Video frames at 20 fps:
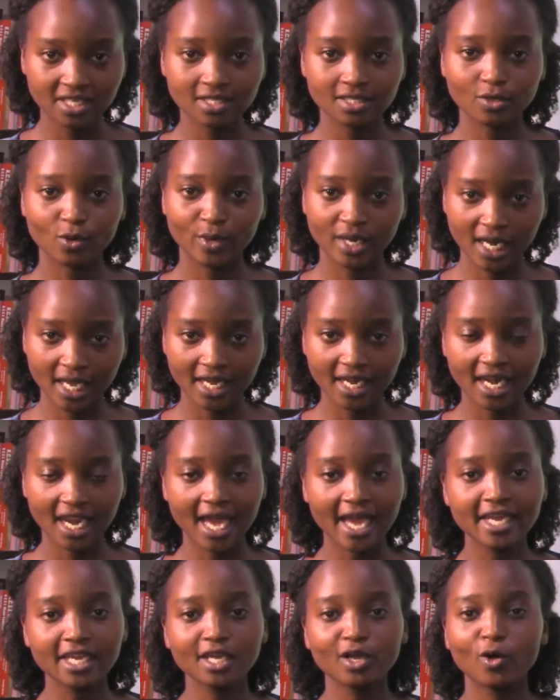online
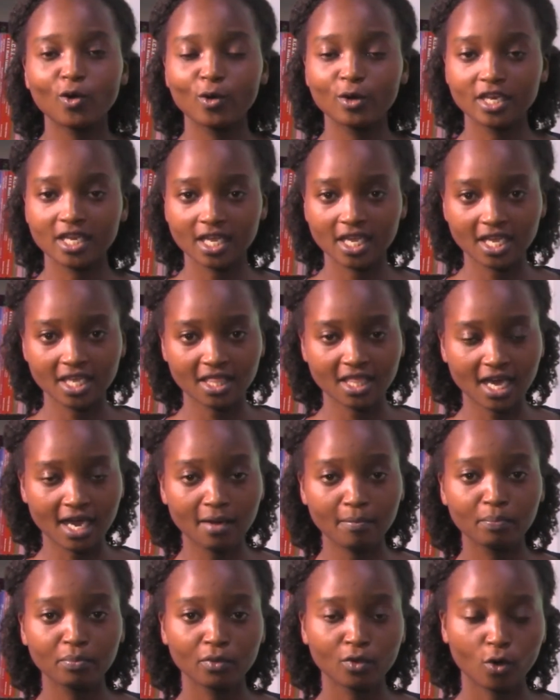learning on either
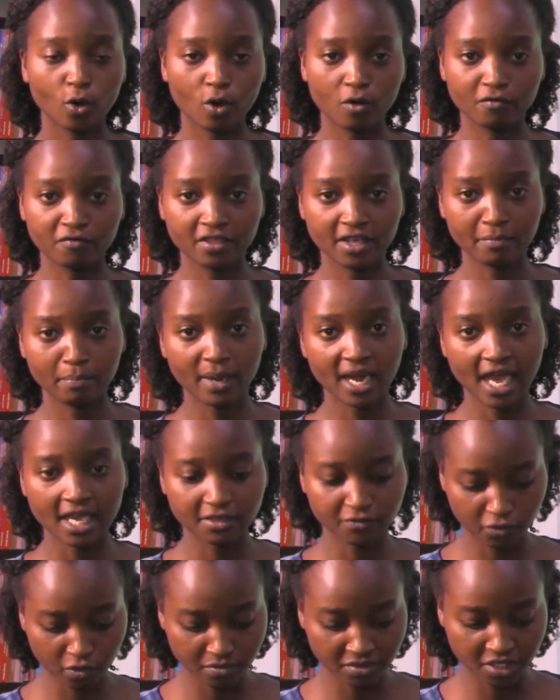of the
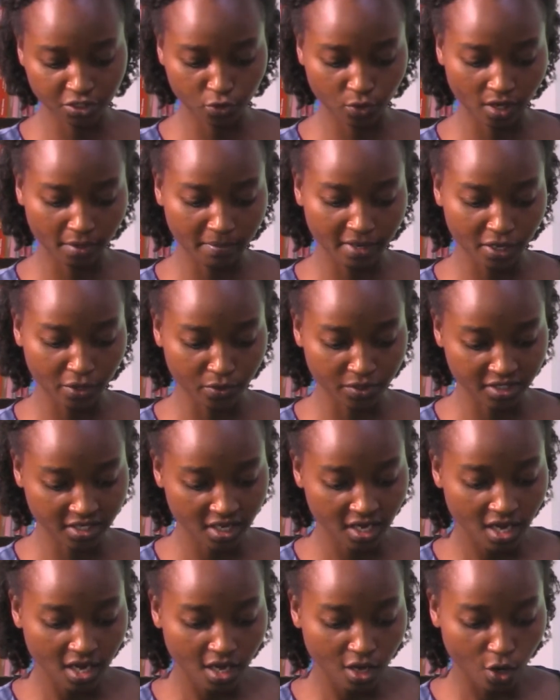platforms it will be used.
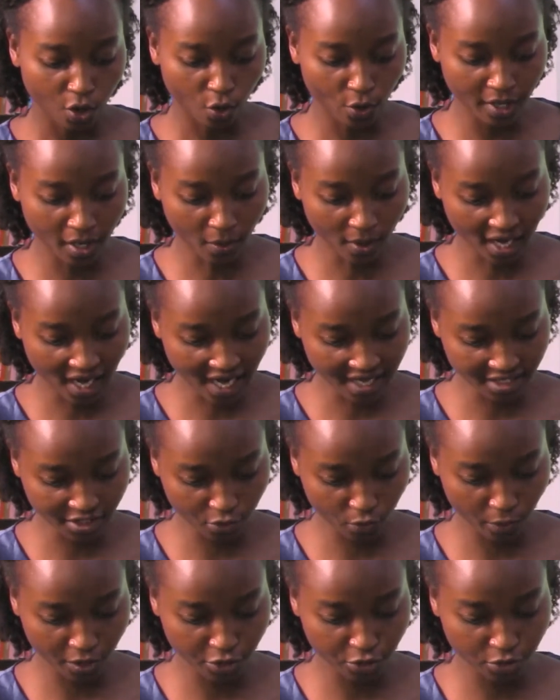On our last
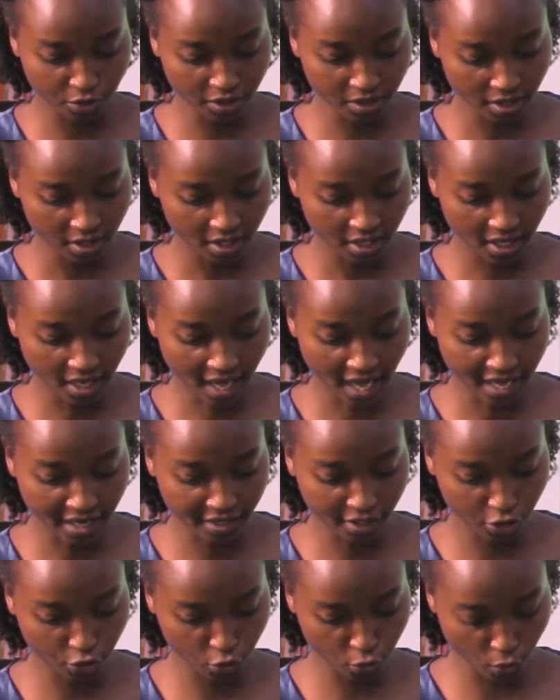question are
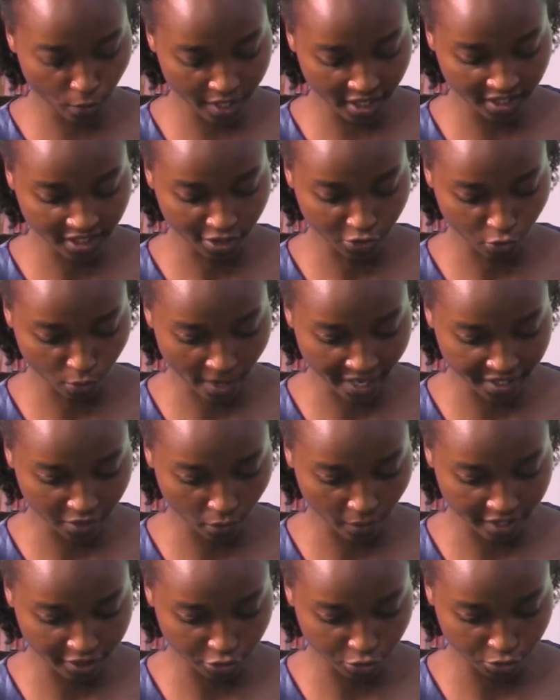two intertwined
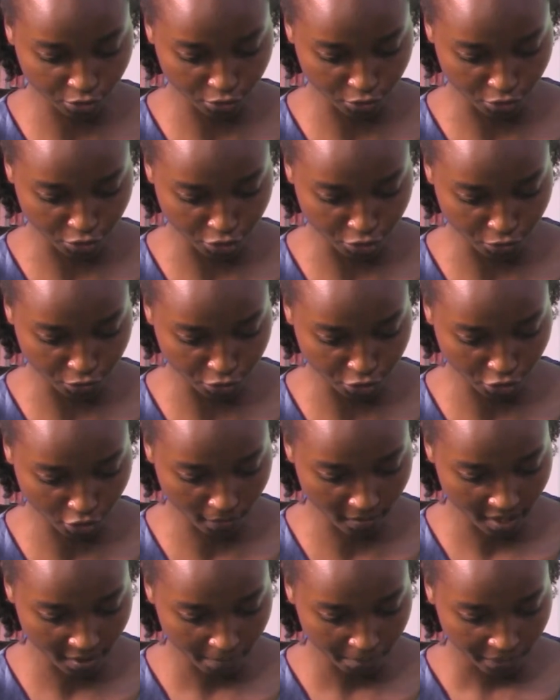questions on YouTube.
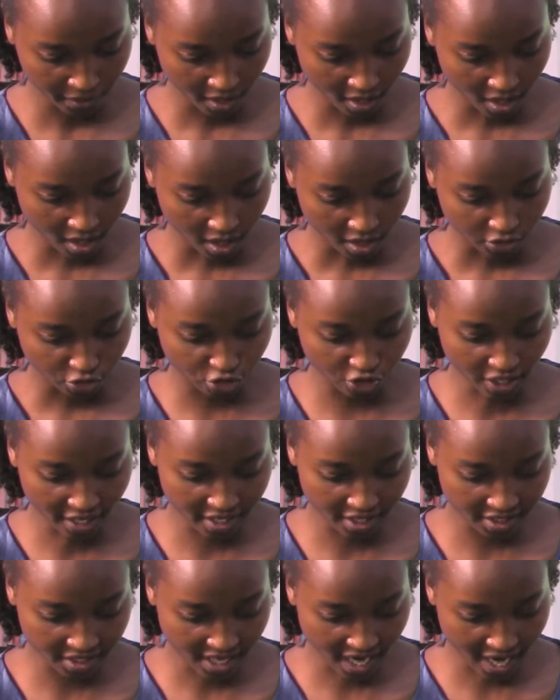Janet
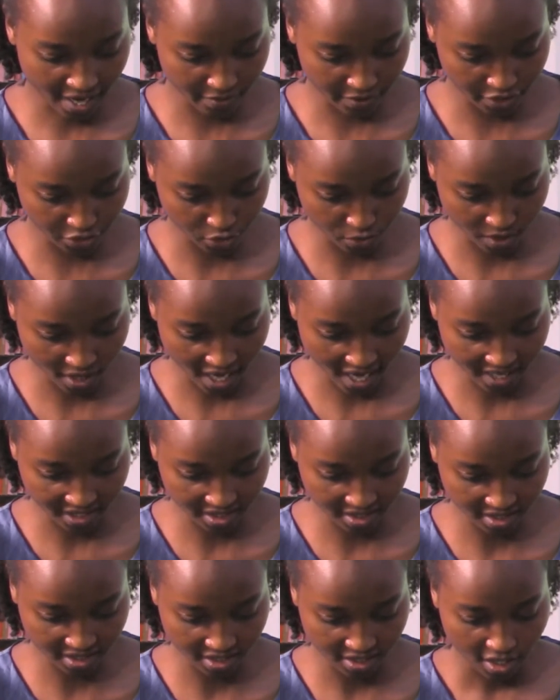Harrison
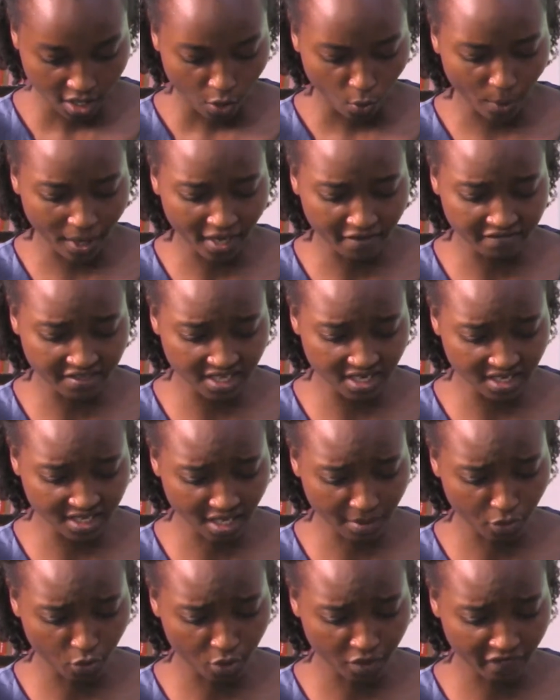asks, we have seen some
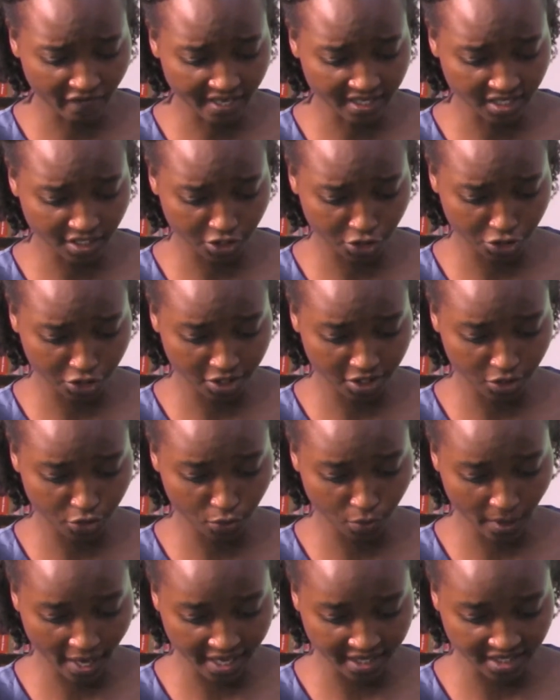universities do
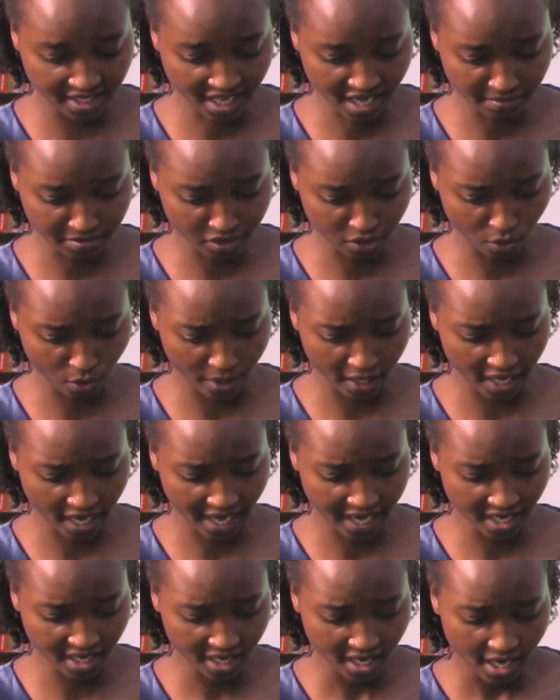exams online.
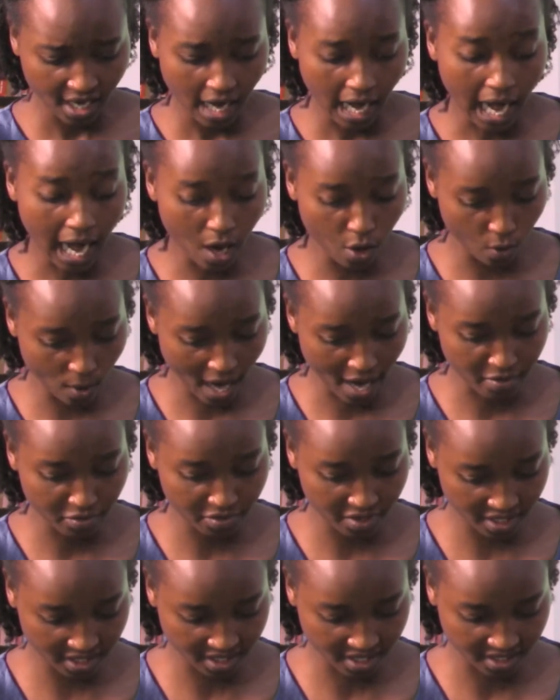How are these
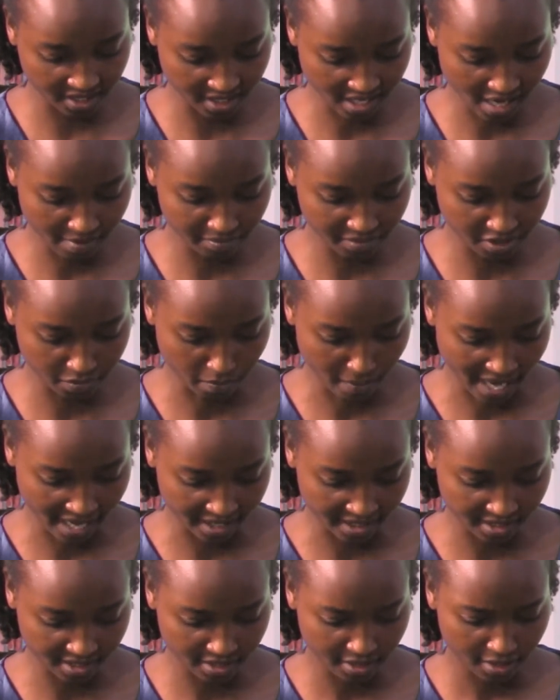exams marked?